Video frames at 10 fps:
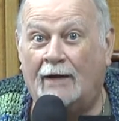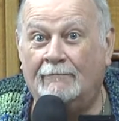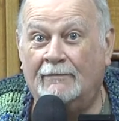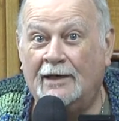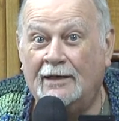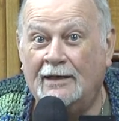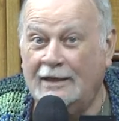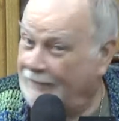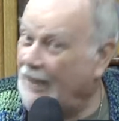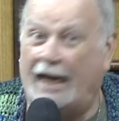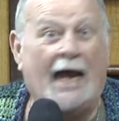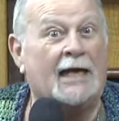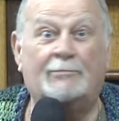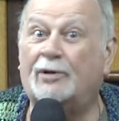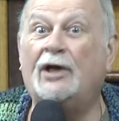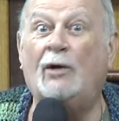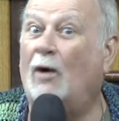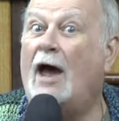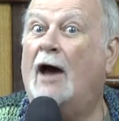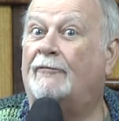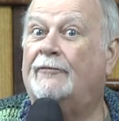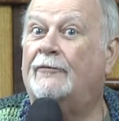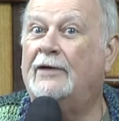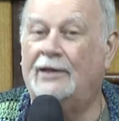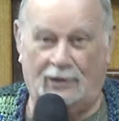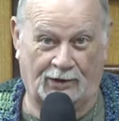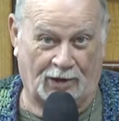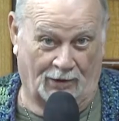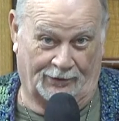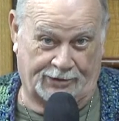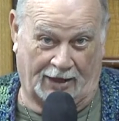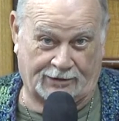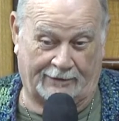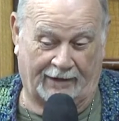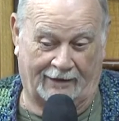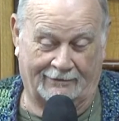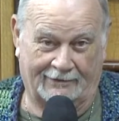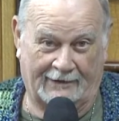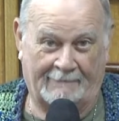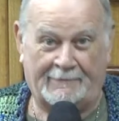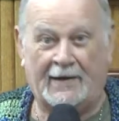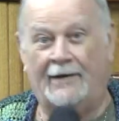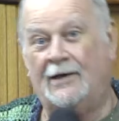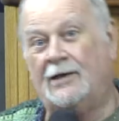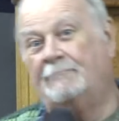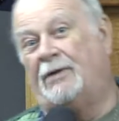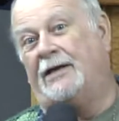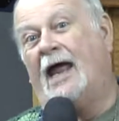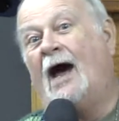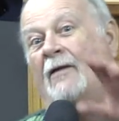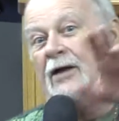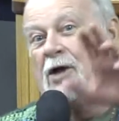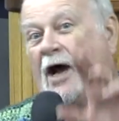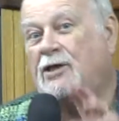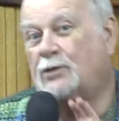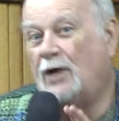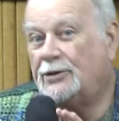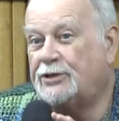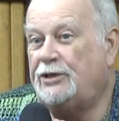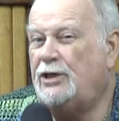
Read 1 Corinthians 10 sometime. They had it pretty rough in the Old Testament.